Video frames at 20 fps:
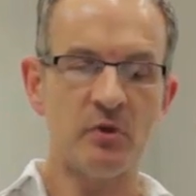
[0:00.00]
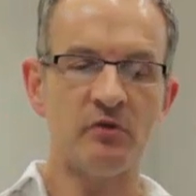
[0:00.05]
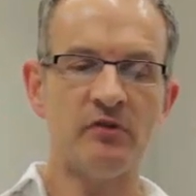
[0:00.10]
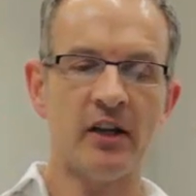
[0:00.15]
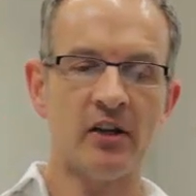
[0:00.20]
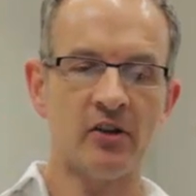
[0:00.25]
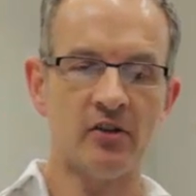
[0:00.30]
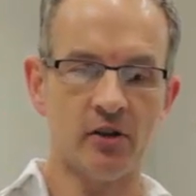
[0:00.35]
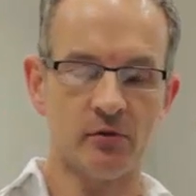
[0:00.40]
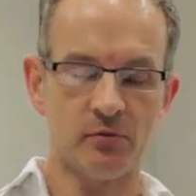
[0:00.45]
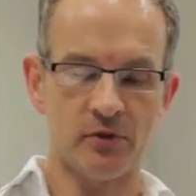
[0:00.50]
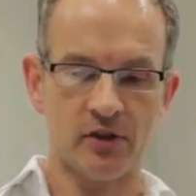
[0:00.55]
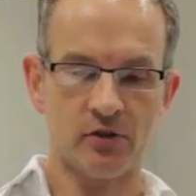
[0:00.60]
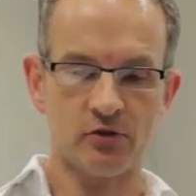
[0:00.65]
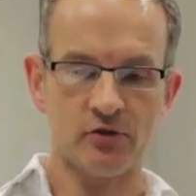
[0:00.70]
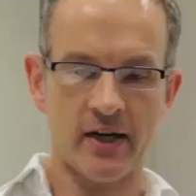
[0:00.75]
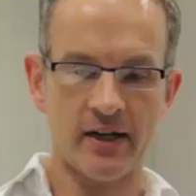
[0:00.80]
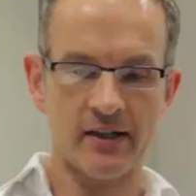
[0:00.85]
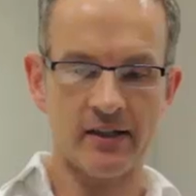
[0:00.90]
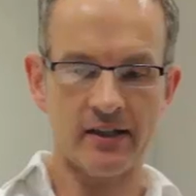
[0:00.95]
We recognise we're
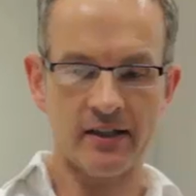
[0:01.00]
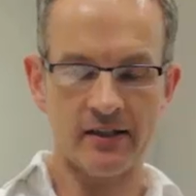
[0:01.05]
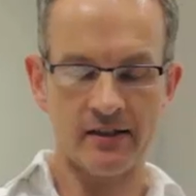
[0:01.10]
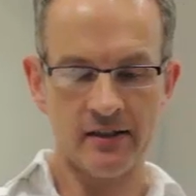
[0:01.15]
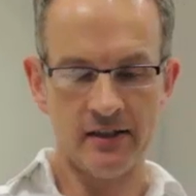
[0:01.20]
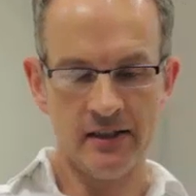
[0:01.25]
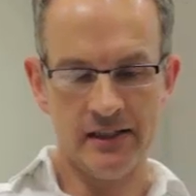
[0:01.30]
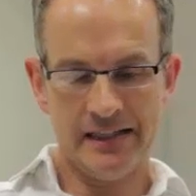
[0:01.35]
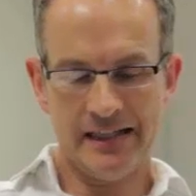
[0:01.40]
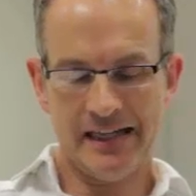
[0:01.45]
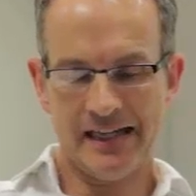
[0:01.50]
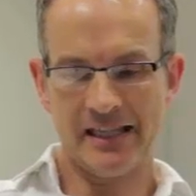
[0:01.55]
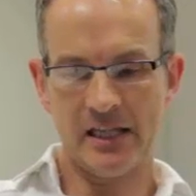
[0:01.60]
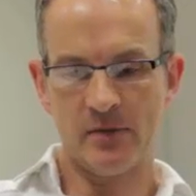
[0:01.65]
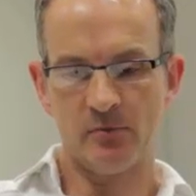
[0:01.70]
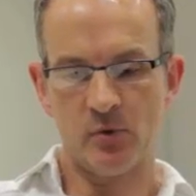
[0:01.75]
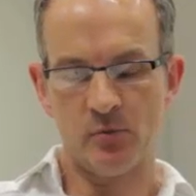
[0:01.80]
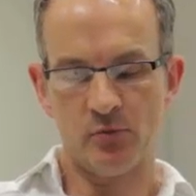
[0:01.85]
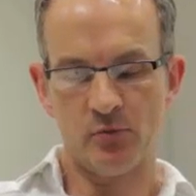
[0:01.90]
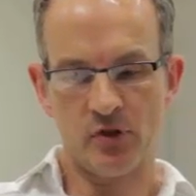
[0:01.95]
distracted,
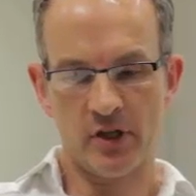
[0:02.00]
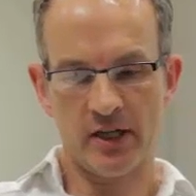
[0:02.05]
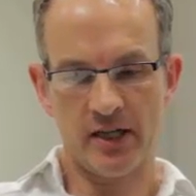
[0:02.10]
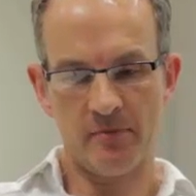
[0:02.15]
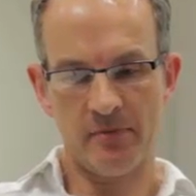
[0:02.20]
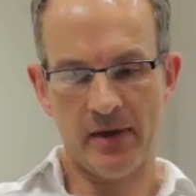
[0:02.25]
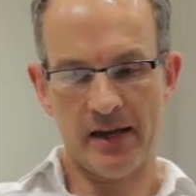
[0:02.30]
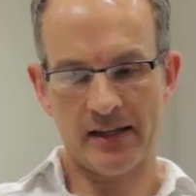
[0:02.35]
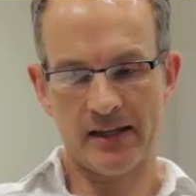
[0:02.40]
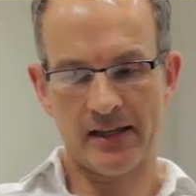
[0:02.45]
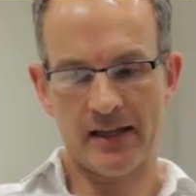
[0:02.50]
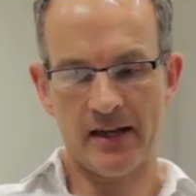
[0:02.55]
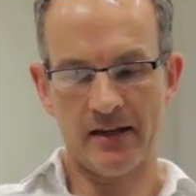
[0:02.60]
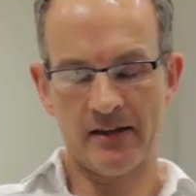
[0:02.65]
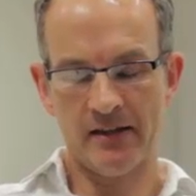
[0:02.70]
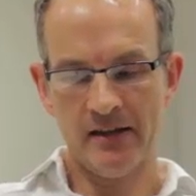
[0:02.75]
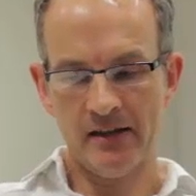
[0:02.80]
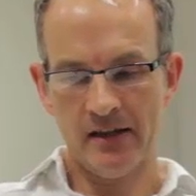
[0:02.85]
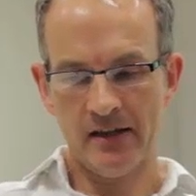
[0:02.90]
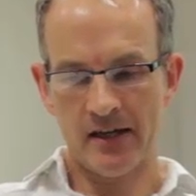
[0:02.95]
and then we're bringing it back
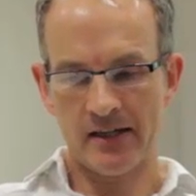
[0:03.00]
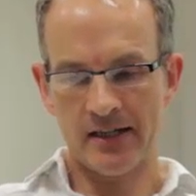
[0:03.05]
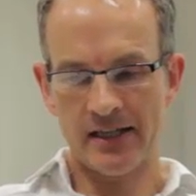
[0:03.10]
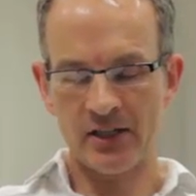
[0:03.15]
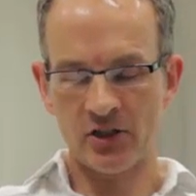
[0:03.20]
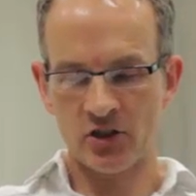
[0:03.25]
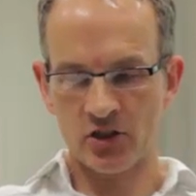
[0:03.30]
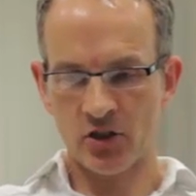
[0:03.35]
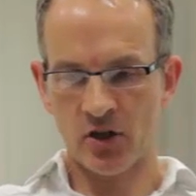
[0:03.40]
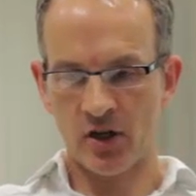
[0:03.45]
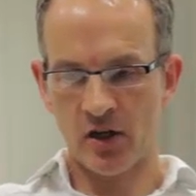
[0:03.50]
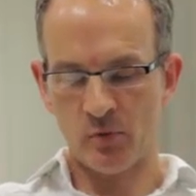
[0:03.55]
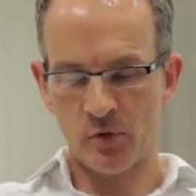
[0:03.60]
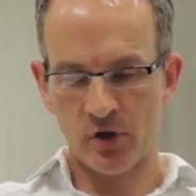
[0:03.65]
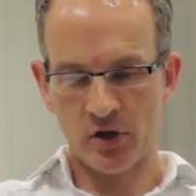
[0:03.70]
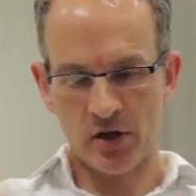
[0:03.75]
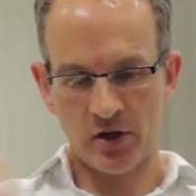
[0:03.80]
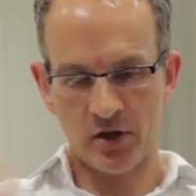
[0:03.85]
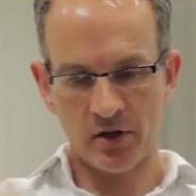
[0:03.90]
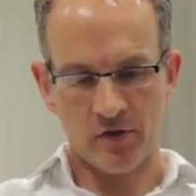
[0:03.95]
again, and each time
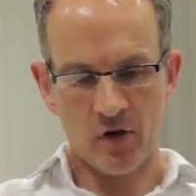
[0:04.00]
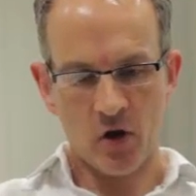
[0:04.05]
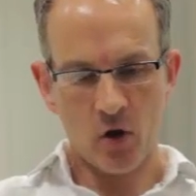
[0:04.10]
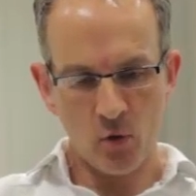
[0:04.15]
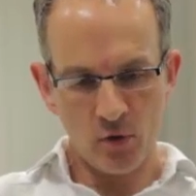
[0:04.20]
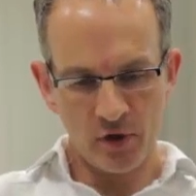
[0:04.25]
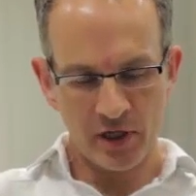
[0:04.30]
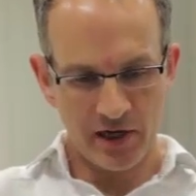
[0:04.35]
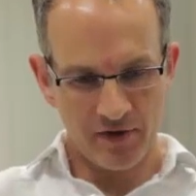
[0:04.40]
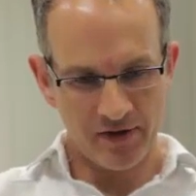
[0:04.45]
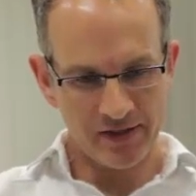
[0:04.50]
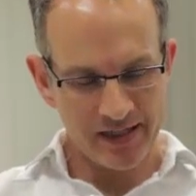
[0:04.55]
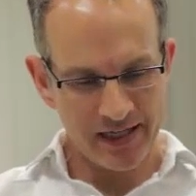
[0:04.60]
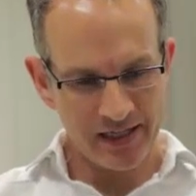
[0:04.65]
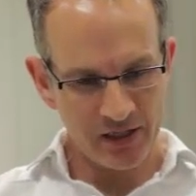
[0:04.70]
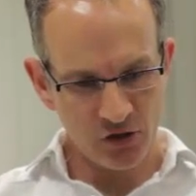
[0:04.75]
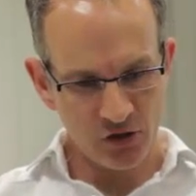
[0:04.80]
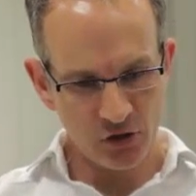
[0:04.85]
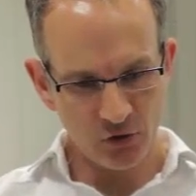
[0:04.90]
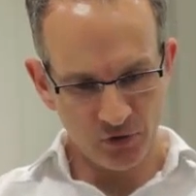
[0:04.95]
we're kind of holding our
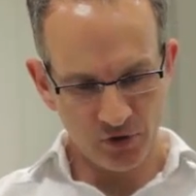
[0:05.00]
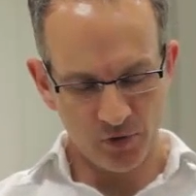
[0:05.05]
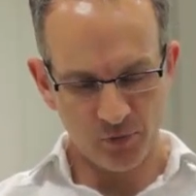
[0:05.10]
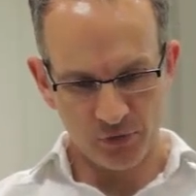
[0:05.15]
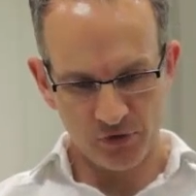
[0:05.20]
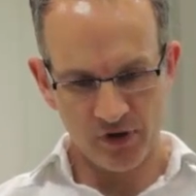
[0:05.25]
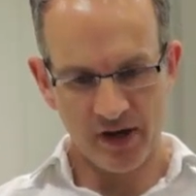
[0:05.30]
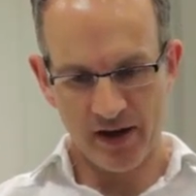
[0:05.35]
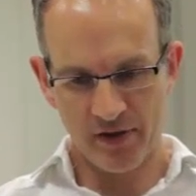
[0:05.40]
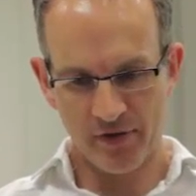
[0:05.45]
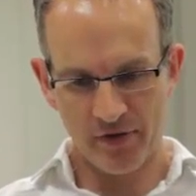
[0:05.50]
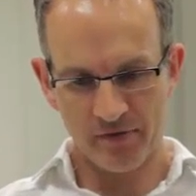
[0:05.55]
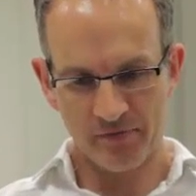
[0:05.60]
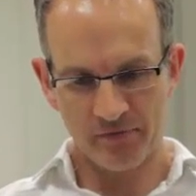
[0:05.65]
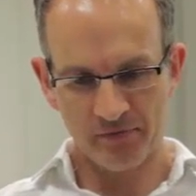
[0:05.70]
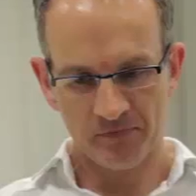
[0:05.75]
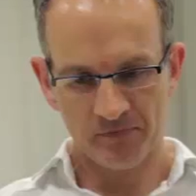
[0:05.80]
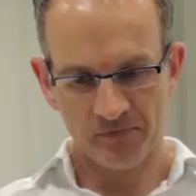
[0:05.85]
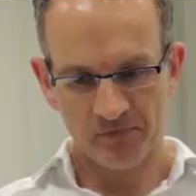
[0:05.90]
attention on the breath,